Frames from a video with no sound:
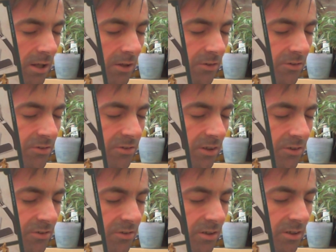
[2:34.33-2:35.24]

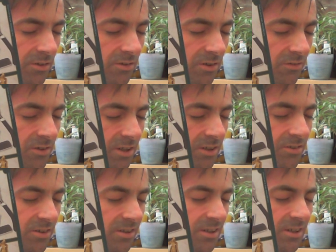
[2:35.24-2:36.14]
16, 17,
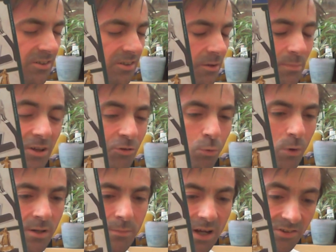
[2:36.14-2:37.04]
18, 19, about
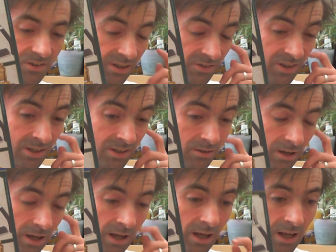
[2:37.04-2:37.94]
20 magazines in,
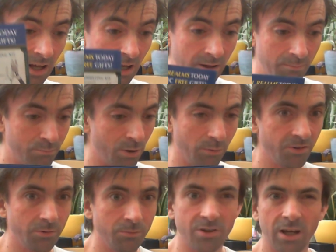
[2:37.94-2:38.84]
and probably
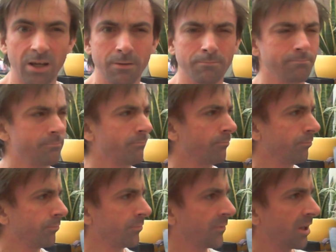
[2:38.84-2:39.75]
sometime,
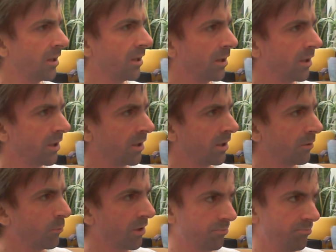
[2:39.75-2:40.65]

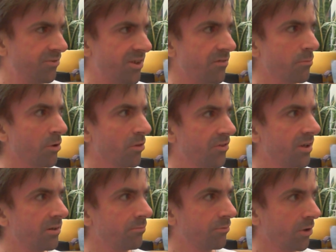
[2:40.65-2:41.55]
well, 7 months
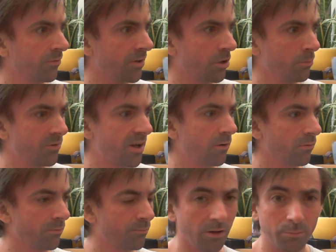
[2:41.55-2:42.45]
in. So if it comes out,
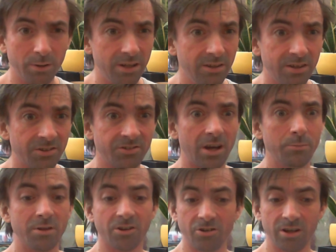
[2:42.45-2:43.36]
it'll probably be this
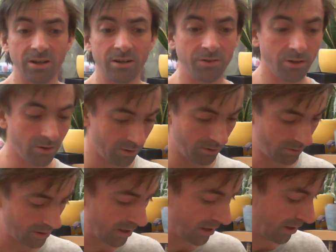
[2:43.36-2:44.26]
time next year if you
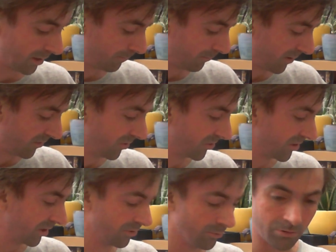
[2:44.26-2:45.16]

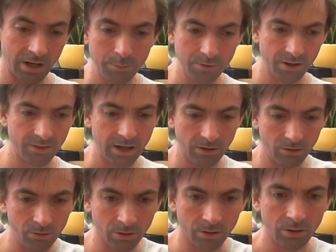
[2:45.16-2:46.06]
stay subscribed that
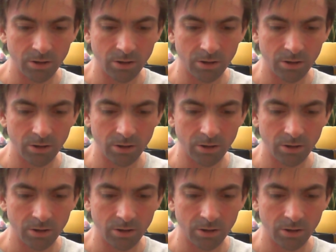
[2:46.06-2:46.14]
long.